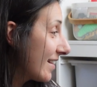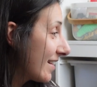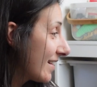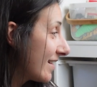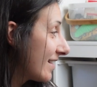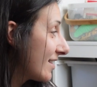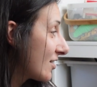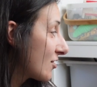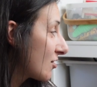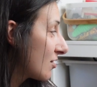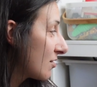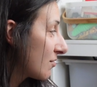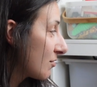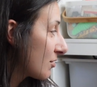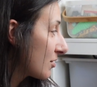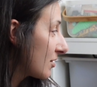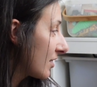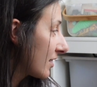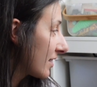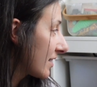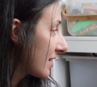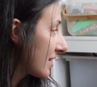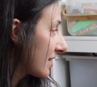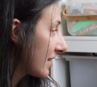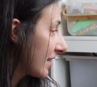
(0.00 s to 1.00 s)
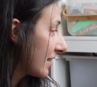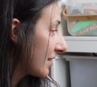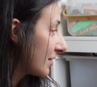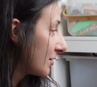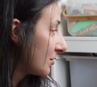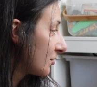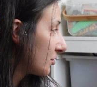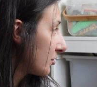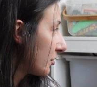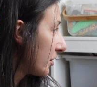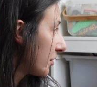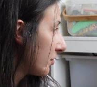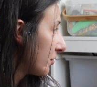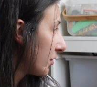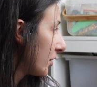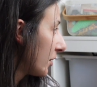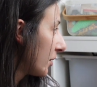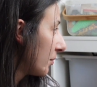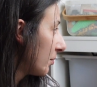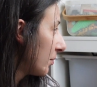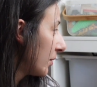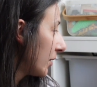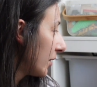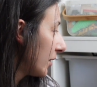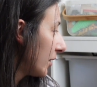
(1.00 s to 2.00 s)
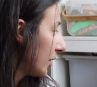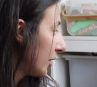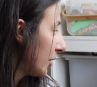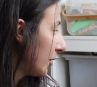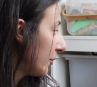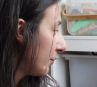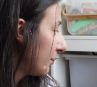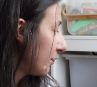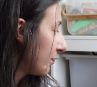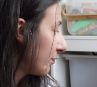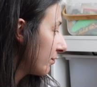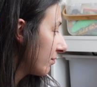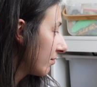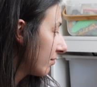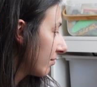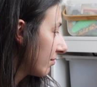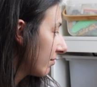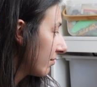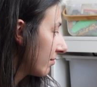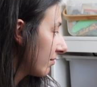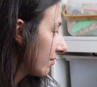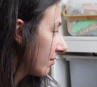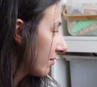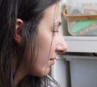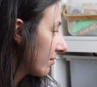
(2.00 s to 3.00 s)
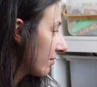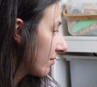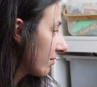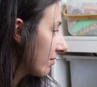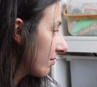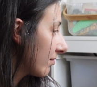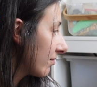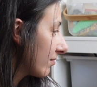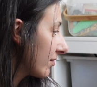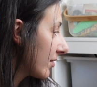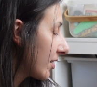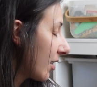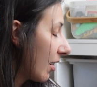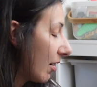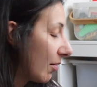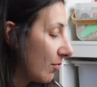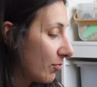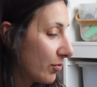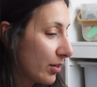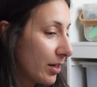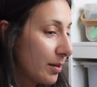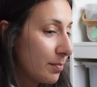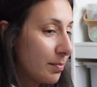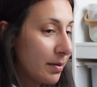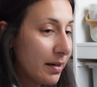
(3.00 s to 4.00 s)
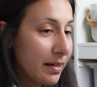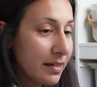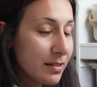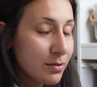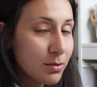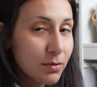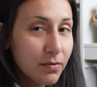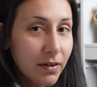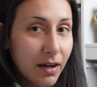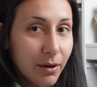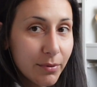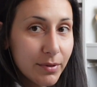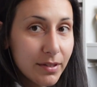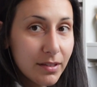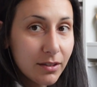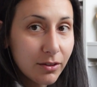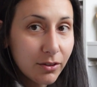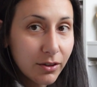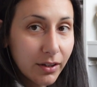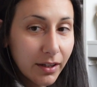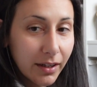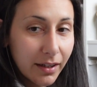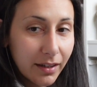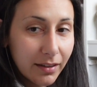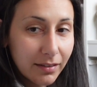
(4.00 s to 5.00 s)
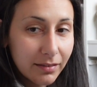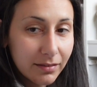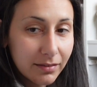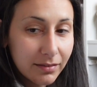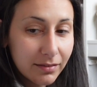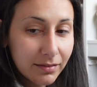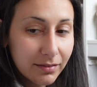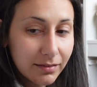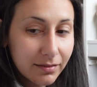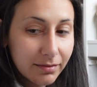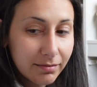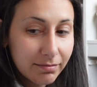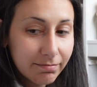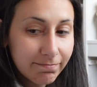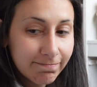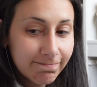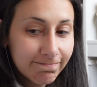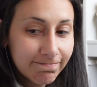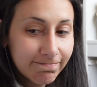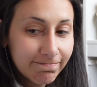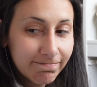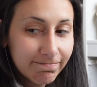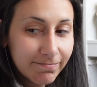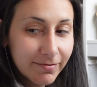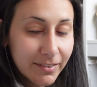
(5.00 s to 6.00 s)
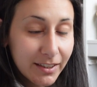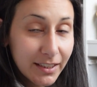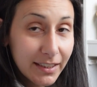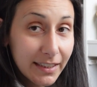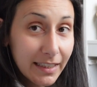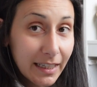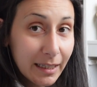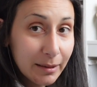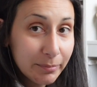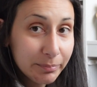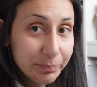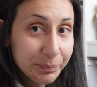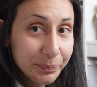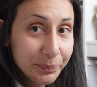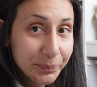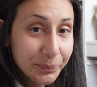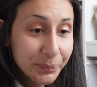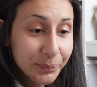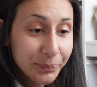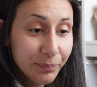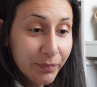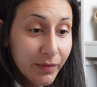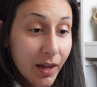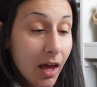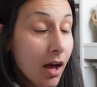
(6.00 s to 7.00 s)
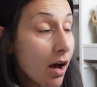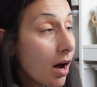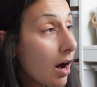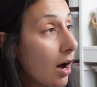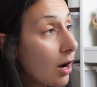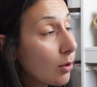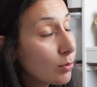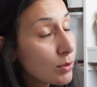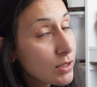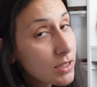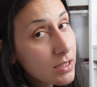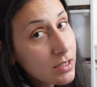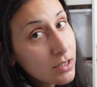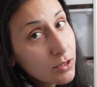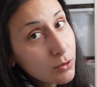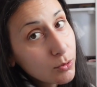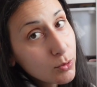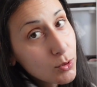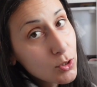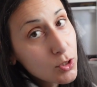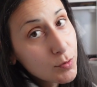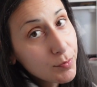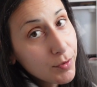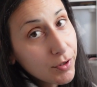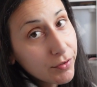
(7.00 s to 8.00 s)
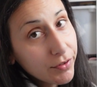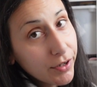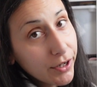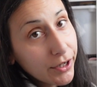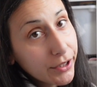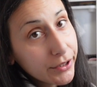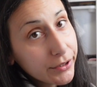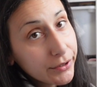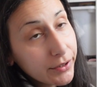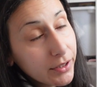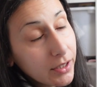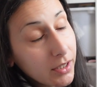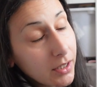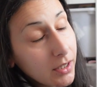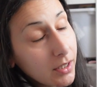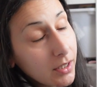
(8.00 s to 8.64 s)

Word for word: it literally feels like it's taken forever, but um, yeah, I'm really pleased with how it's looking. So yeah, I will see you all tomorrow.